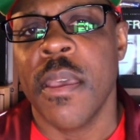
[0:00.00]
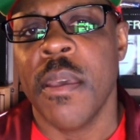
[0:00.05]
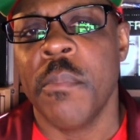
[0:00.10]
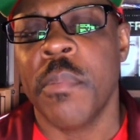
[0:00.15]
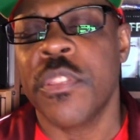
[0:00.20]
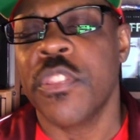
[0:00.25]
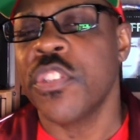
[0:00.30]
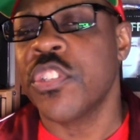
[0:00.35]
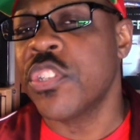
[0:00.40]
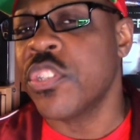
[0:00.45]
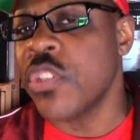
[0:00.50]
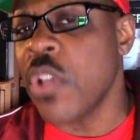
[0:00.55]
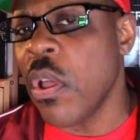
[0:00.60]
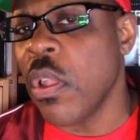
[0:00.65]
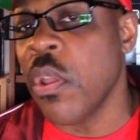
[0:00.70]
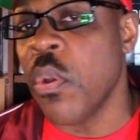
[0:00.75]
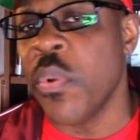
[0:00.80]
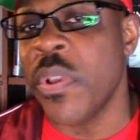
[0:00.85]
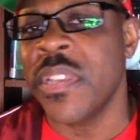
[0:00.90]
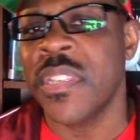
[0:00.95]
But the
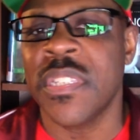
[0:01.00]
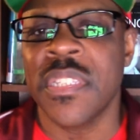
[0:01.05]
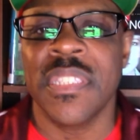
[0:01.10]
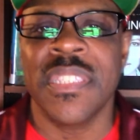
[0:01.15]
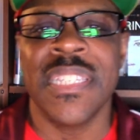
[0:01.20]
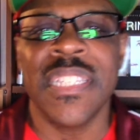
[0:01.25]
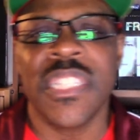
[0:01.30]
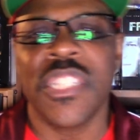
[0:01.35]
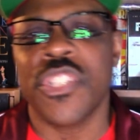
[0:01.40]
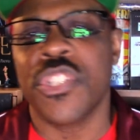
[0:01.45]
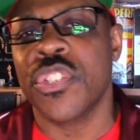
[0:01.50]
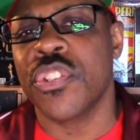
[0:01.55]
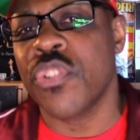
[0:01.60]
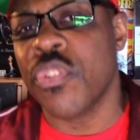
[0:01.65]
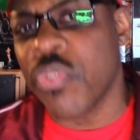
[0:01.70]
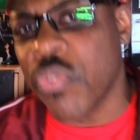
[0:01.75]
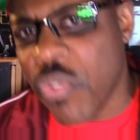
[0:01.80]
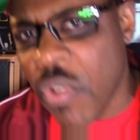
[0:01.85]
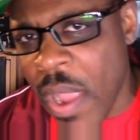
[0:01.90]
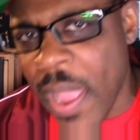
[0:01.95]
soloist, this is
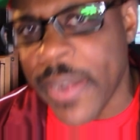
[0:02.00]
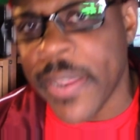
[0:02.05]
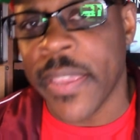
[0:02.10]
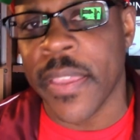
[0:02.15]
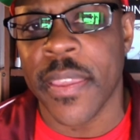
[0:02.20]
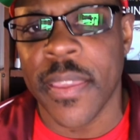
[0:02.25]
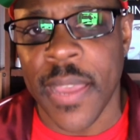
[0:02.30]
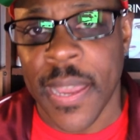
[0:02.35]
chronic.